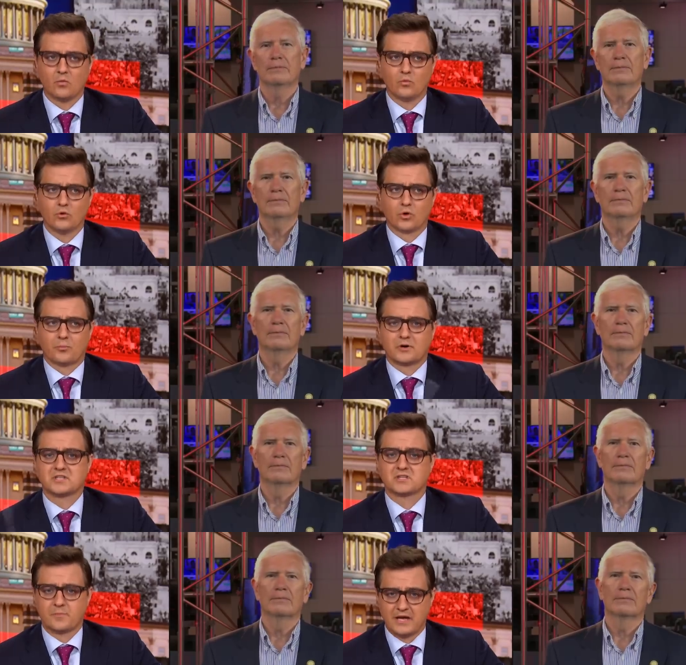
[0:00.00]
Speaker 1: your
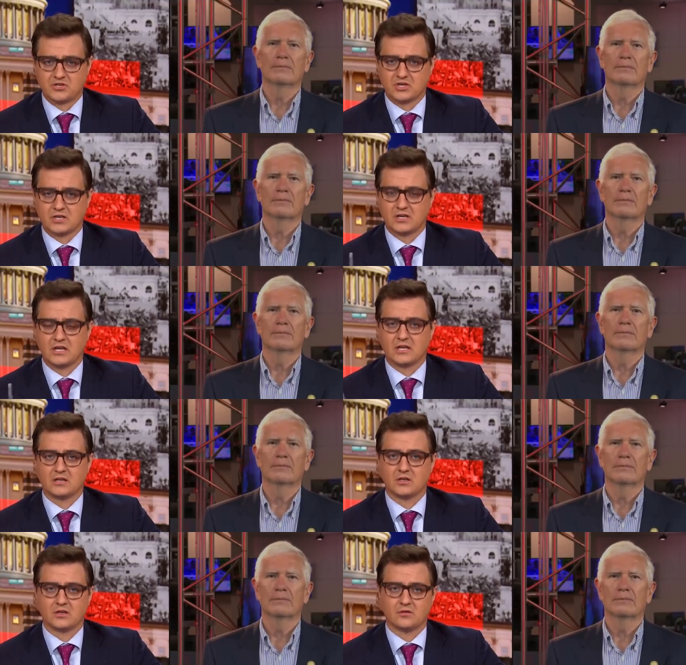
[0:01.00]
participation
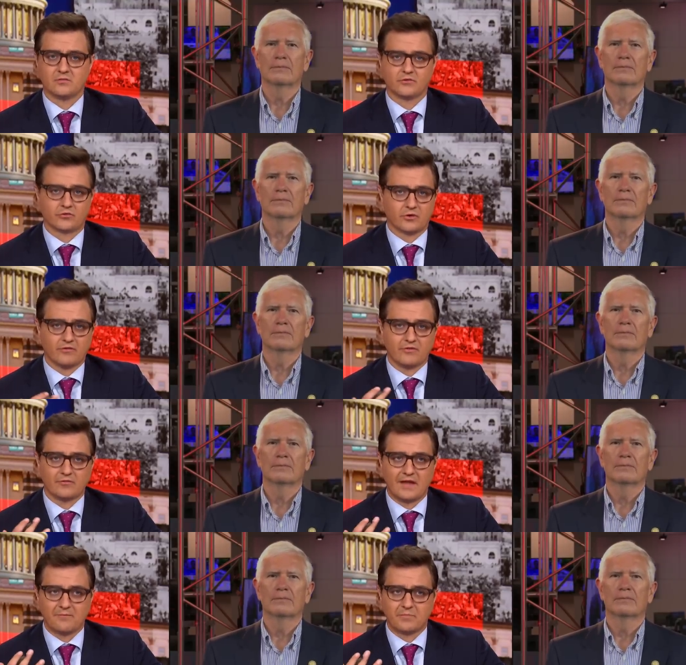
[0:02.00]
in the the sort of
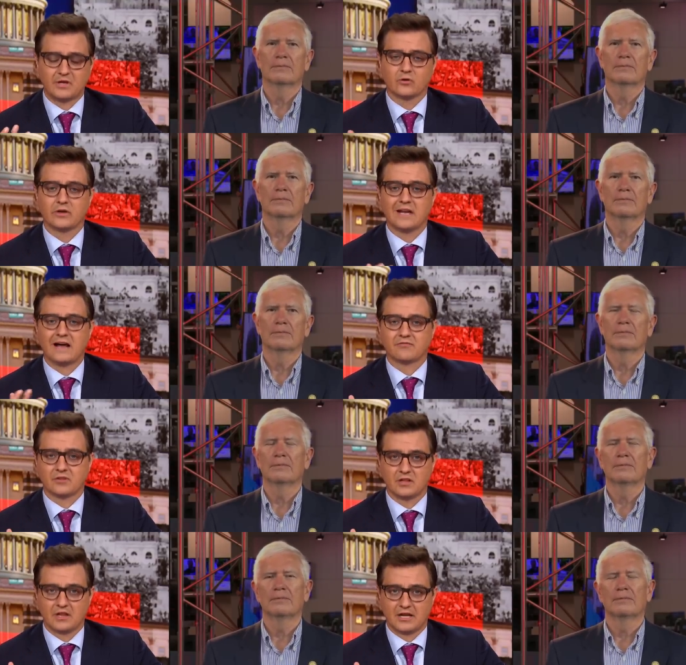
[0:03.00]
that period after
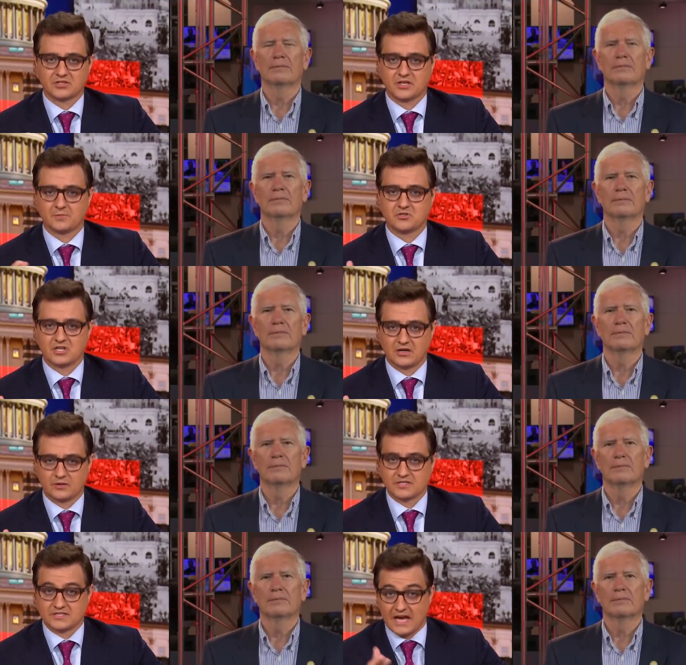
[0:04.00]
the election up to
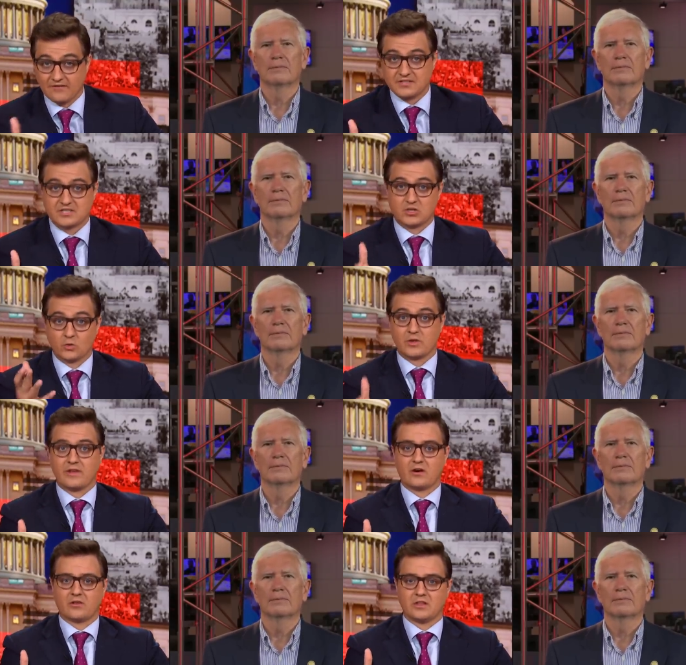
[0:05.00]
January 6th. Obviously, you were
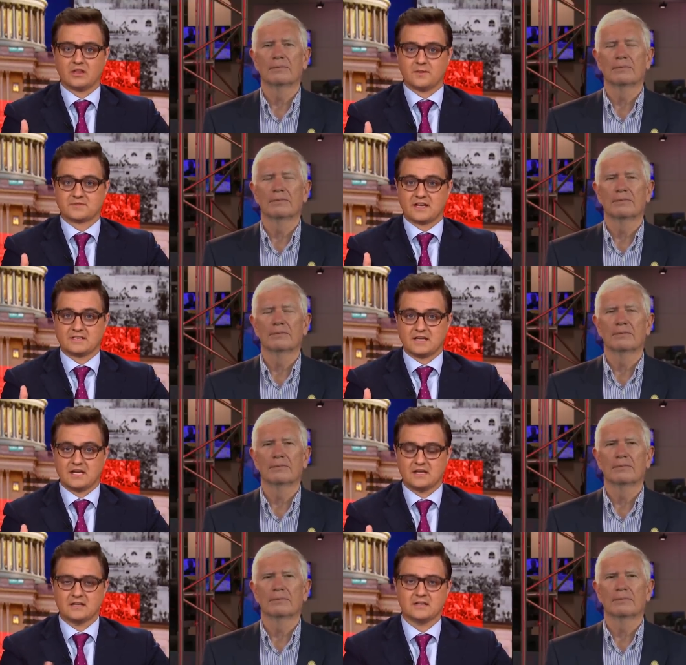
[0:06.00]
there at the ellipse that
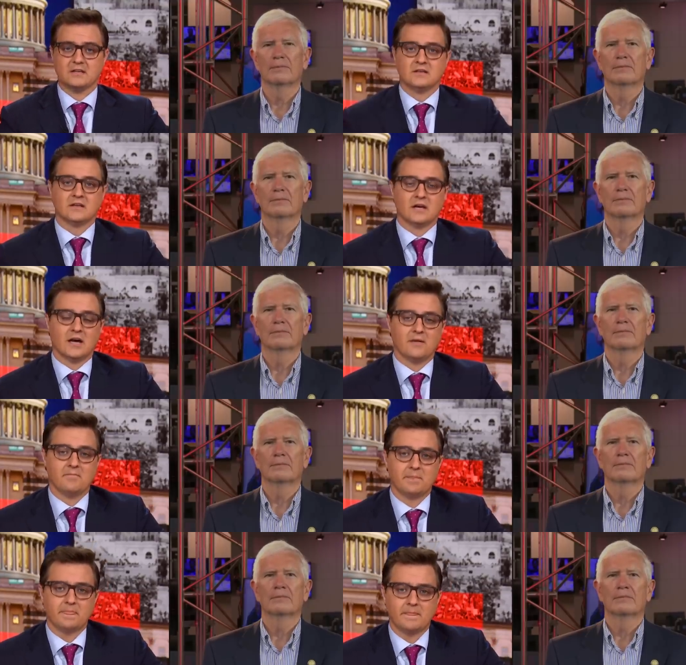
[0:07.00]
day.
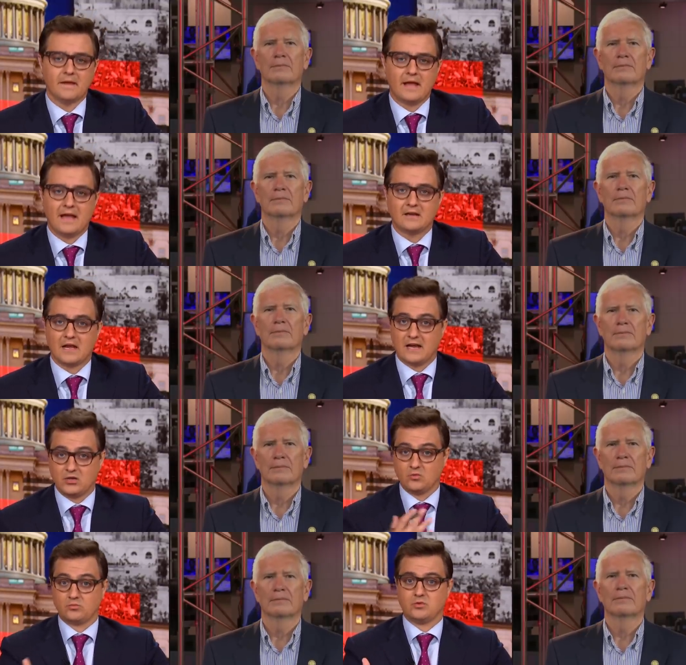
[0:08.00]
Um, and and
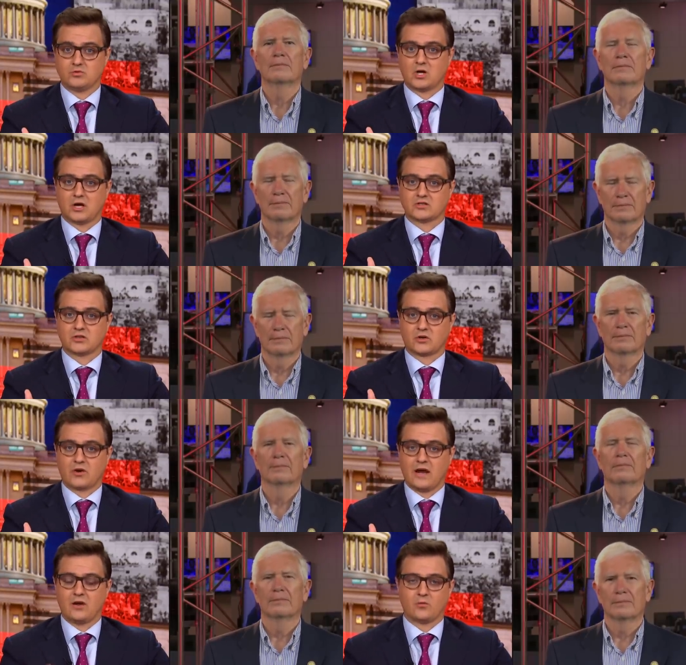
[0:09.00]
you you talked to the
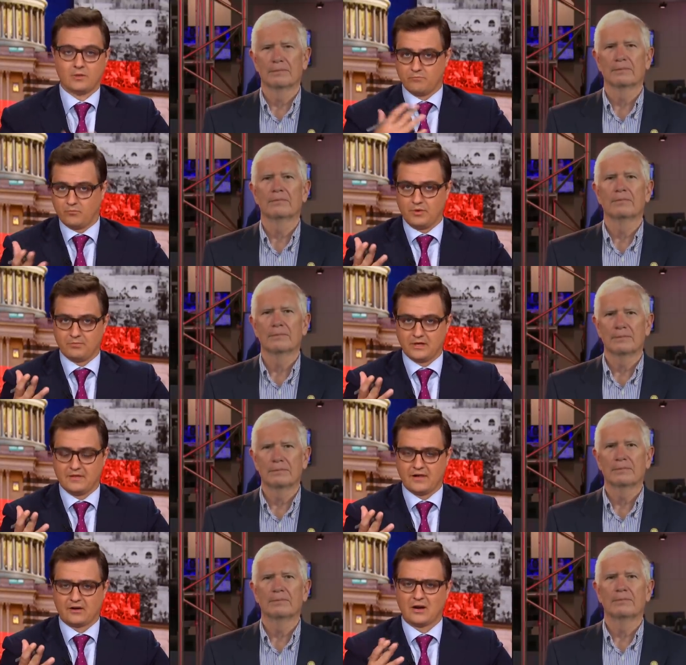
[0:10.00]
crowd. We we
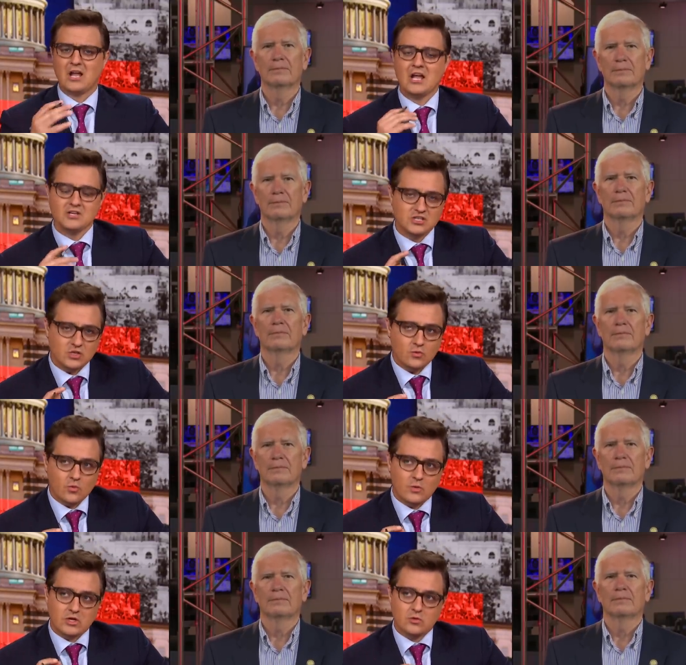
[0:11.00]
played that crowd. Did you
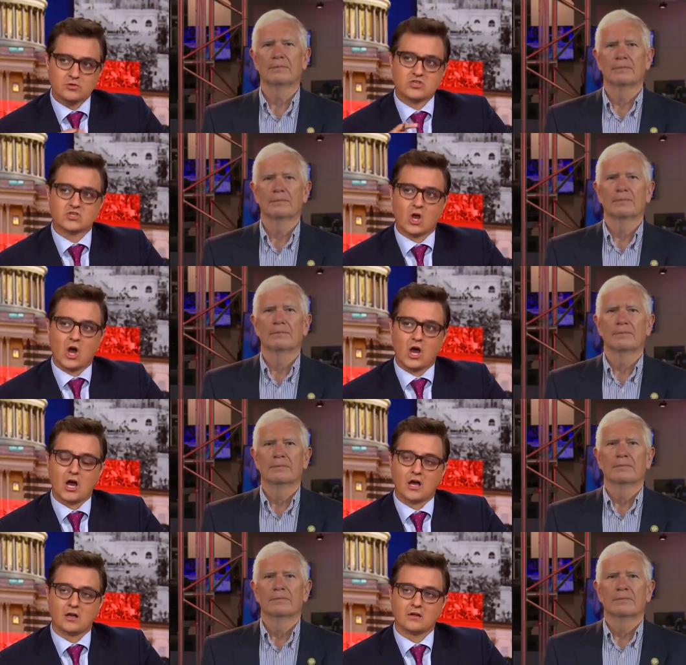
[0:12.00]
when you
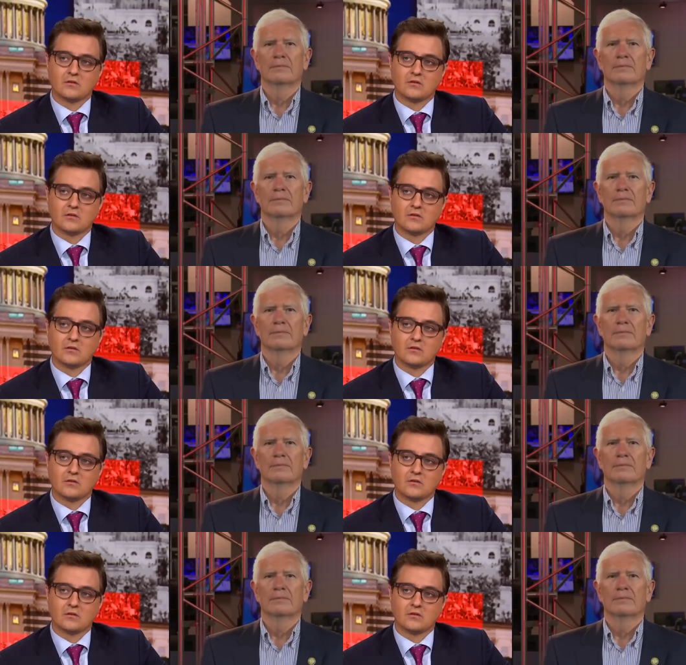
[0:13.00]
saw